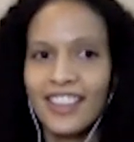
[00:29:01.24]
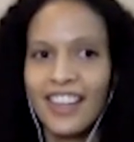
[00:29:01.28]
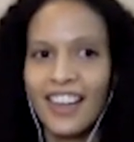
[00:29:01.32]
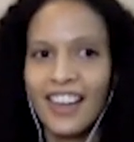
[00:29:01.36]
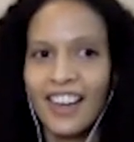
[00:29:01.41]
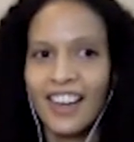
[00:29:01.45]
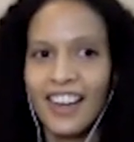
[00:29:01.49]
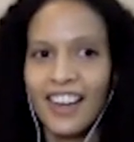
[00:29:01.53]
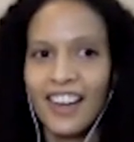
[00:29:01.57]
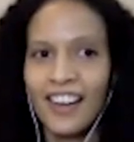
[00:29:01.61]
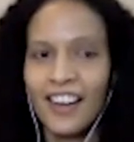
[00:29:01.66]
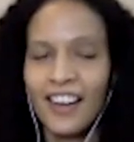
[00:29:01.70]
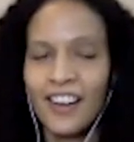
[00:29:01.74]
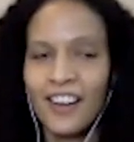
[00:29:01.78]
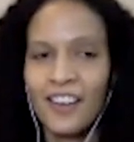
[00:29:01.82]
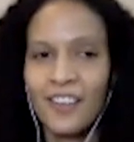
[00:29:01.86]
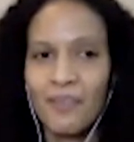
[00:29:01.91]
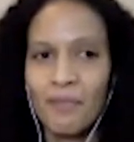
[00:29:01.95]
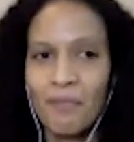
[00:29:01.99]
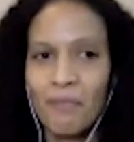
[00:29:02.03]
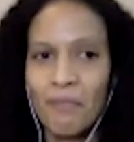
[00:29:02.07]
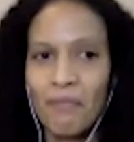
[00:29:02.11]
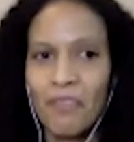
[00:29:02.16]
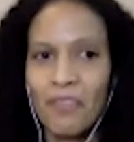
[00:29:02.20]

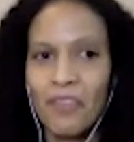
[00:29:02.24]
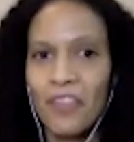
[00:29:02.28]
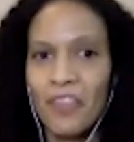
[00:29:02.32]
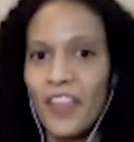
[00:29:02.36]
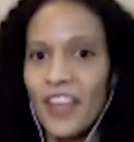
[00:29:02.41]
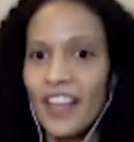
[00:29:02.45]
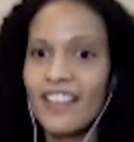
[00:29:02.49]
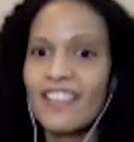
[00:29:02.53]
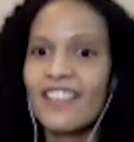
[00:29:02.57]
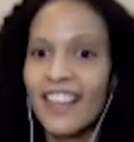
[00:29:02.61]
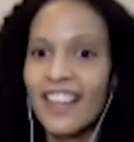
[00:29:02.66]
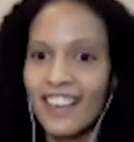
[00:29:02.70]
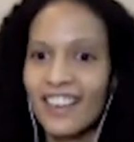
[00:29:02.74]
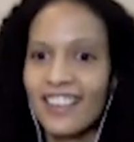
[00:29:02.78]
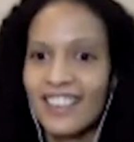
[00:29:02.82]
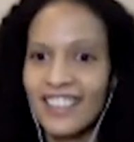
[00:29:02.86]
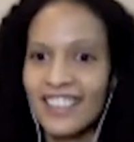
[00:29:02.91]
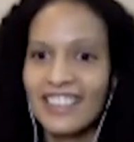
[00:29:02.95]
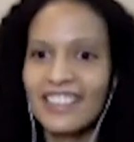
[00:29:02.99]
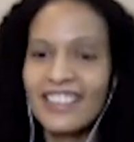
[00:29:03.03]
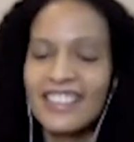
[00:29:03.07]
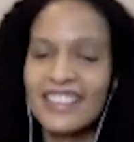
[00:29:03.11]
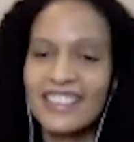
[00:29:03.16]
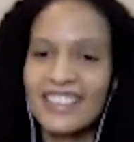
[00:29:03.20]
thing that
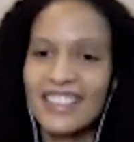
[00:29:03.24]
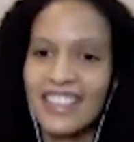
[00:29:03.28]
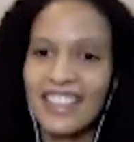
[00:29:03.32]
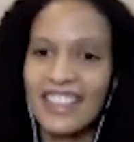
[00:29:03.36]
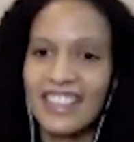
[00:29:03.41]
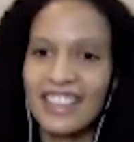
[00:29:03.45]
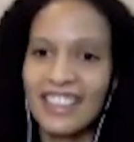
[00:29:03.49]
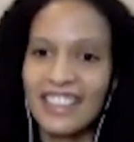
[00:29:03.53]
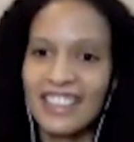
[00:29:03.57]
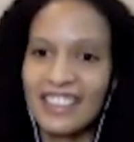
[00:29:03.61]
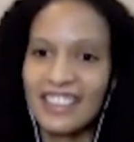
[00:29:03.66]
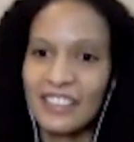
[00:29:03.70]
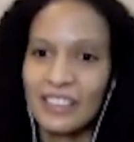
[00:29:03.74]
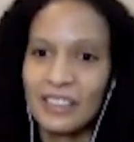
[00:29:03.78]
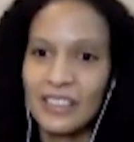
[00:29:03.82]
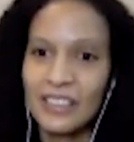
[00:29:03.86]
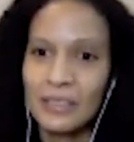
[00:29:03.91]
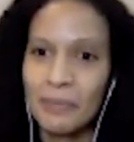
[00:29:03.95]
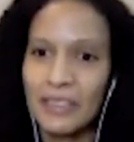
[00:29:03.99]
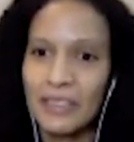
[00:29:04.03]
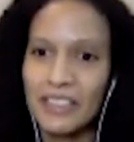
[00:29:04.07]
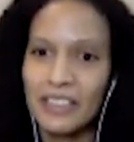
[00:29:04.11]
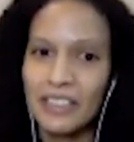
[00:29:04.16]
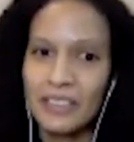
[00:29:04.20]
exists in
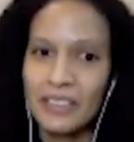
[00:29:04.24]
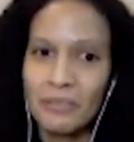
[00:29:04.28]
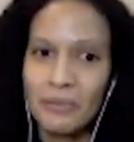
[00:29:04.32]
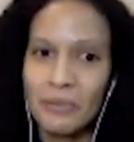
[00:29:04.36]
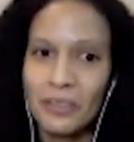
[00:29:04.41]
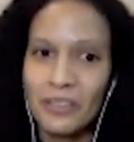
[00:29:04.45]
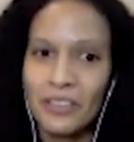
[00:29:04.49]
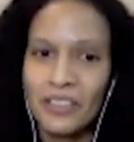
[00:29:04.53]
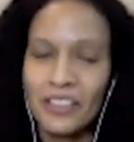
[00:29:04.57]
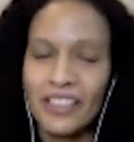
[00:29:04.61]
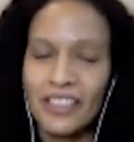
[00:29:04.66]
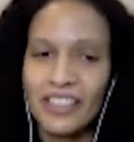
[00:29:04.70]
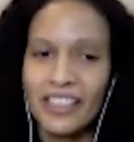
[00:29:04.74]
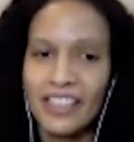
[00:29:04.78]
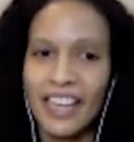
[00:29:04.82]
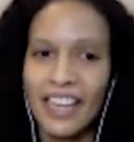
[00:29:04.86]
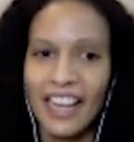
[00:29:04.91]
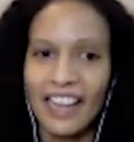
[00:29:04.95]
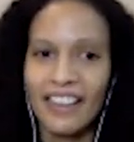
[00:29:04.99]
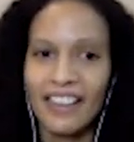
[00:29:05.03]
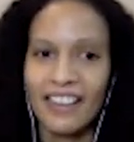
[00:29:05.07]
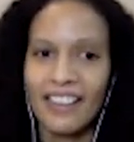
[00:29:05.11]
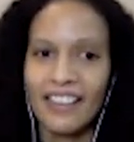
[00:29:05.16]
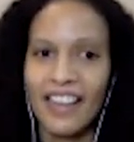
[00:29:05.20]
spaces of work.
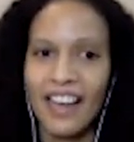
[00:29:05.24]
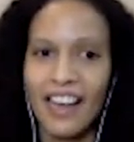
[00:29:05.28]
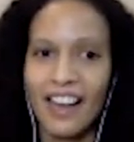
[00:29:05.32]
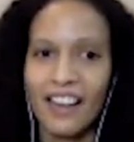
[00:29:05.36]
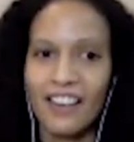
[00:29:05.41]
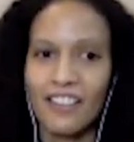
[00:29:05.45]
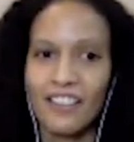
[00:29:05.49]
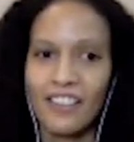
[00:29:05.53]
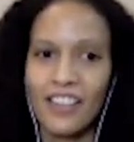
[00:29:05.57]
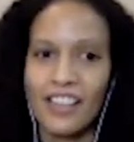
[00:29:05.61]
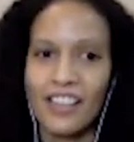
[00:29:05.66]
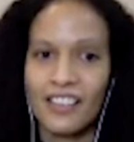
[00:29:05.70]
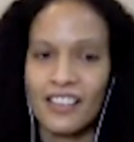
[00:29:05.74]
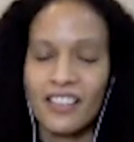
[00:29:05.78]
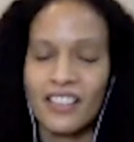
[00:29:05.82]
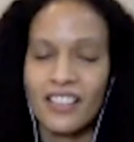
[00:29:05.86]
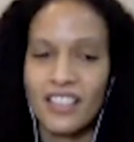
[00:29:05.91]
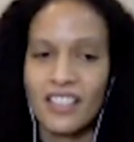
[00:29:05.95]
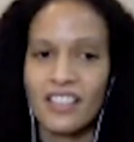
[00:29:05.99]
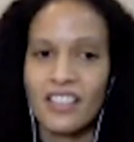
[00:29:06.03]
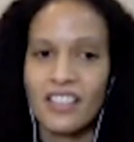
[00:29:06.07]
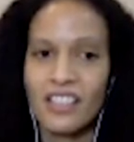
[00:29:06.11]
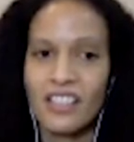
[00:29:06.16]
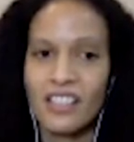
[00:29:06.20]
And that in
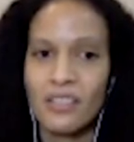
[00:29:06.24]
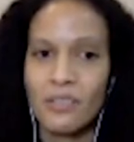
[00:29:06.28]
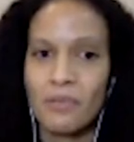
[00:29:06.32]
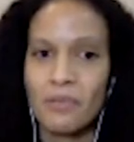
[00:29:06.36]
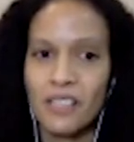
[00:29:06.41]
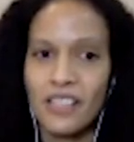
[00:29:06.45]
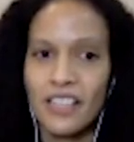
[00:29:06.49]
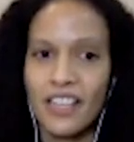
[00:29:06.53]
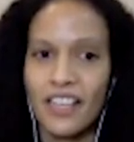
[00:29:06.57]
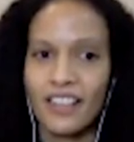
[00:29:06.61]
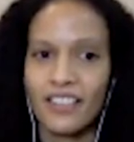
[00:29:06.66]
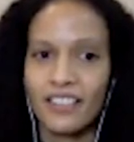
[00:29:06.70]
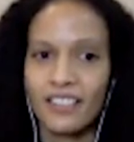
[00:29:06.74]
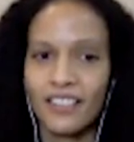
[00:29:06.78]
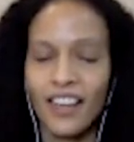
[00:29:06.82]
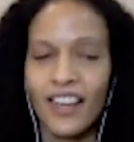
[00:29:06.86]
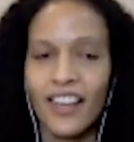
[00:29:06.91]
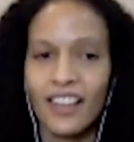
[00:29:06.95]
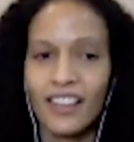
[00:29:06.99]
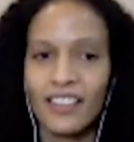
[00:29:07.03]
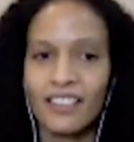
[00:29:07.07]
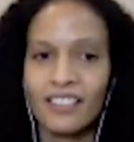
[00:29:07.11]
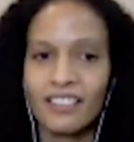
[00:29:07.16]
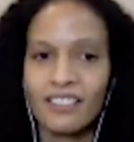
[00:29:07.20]
this instance was like
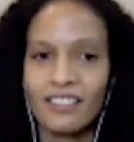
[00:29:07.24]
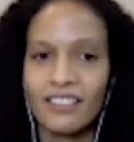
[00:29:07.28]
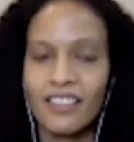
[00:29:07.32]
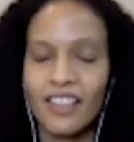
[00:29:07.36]
light.